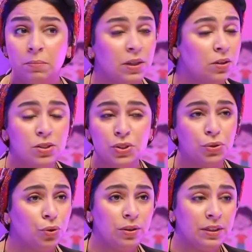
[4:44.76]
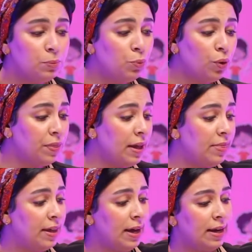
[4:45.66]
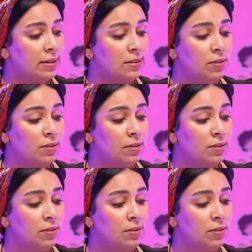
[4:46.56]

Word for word: Because you don't need more than that.